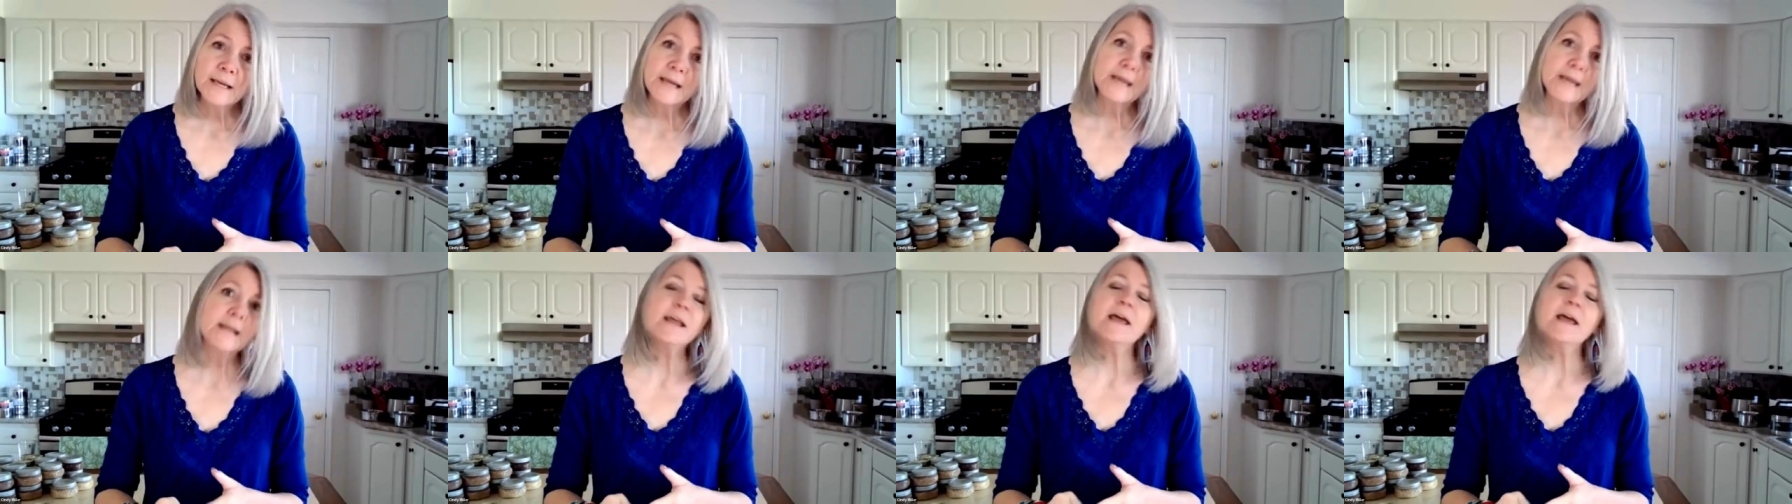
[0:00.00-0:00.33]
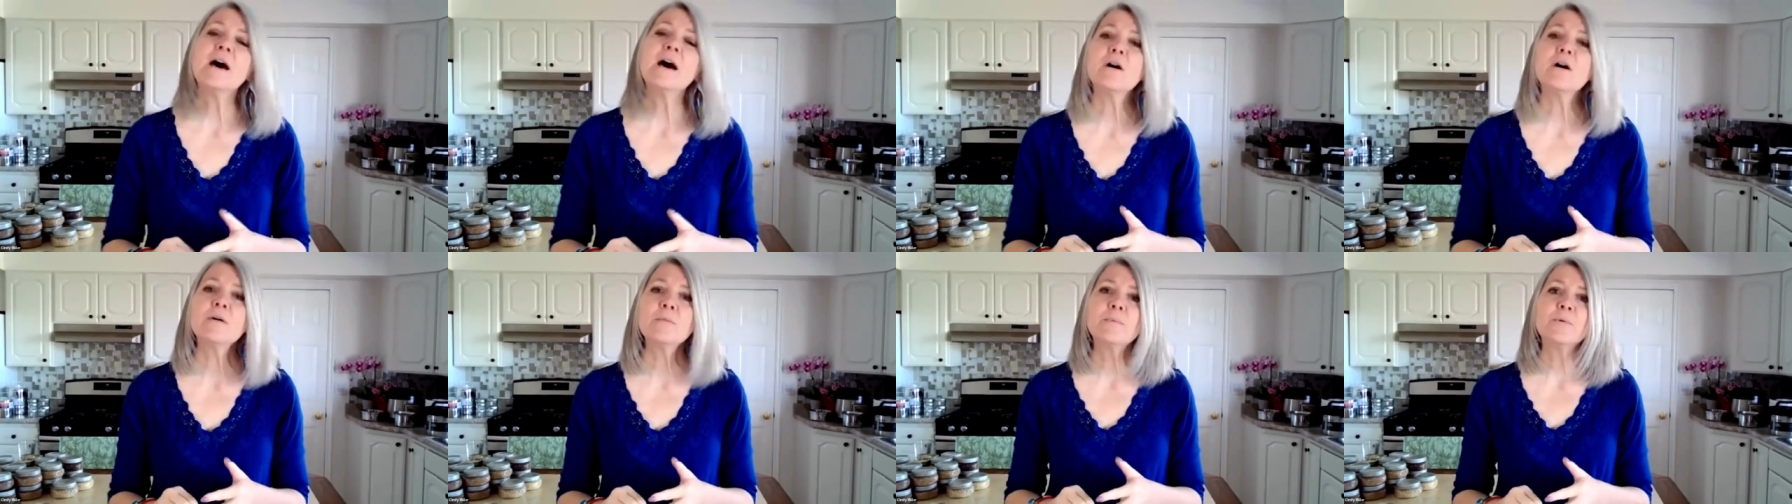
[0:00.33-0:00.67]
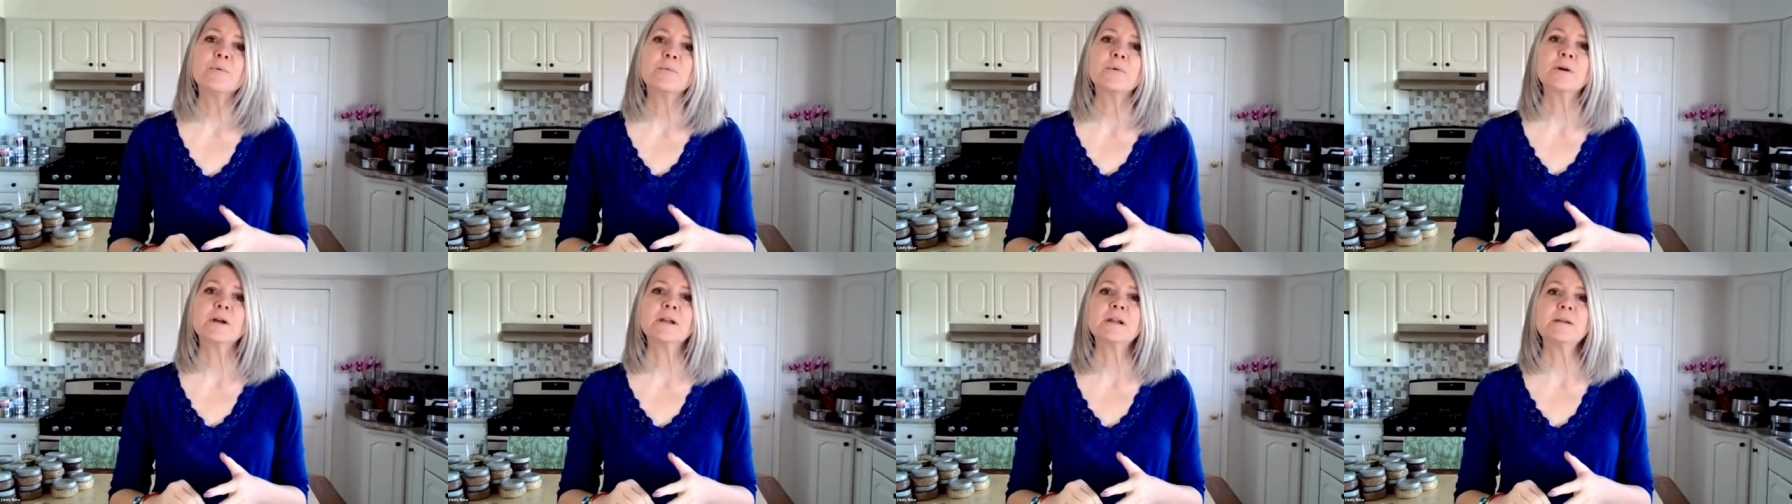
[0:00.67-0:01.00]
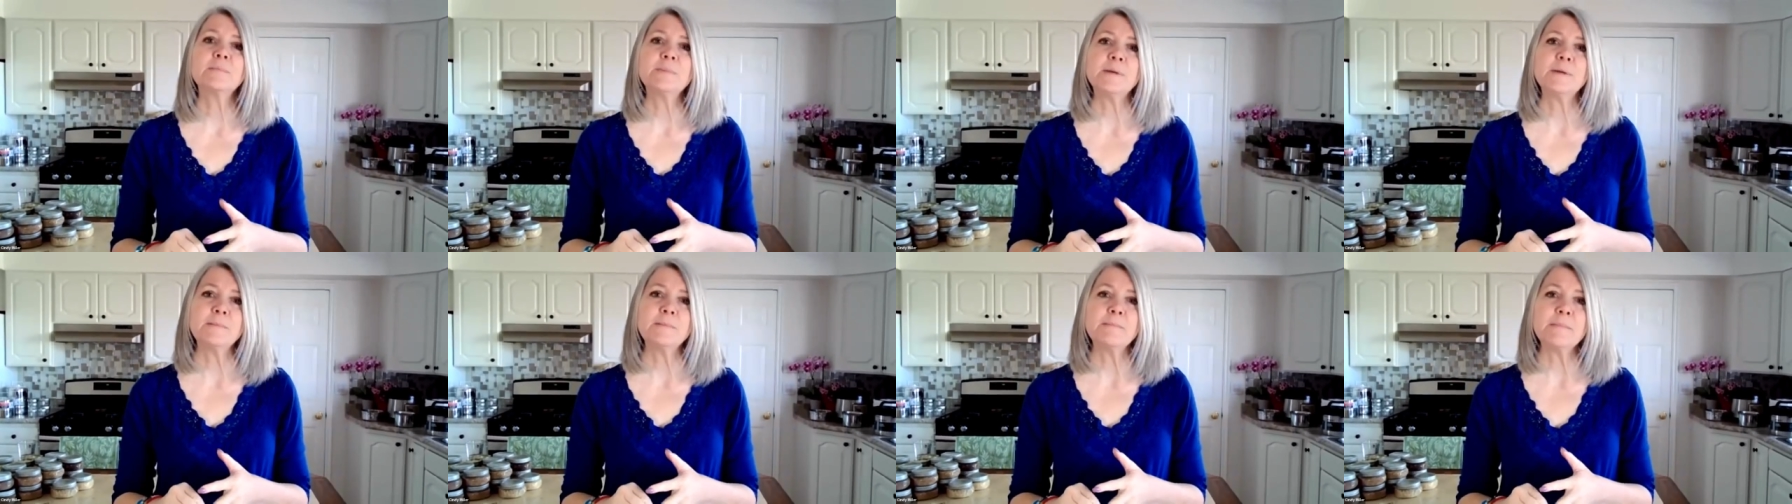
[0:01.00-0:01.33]
and help, we're going
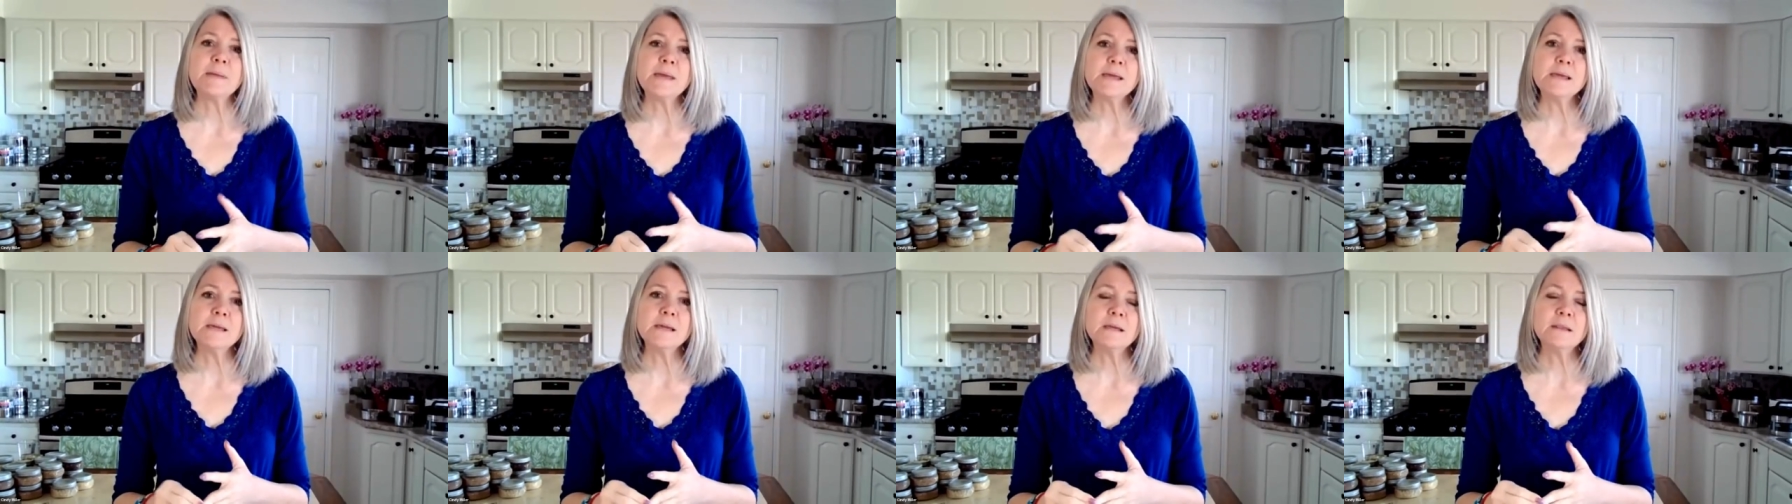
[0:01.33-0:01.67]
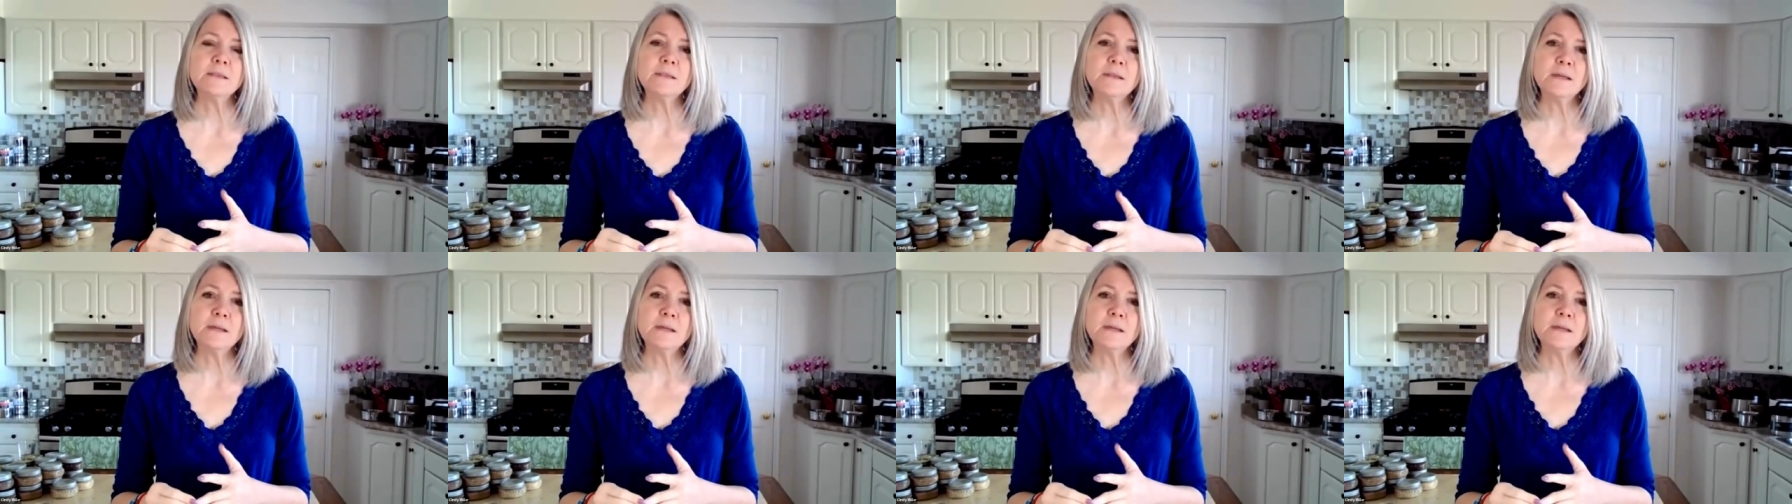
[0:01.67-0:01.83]
to be making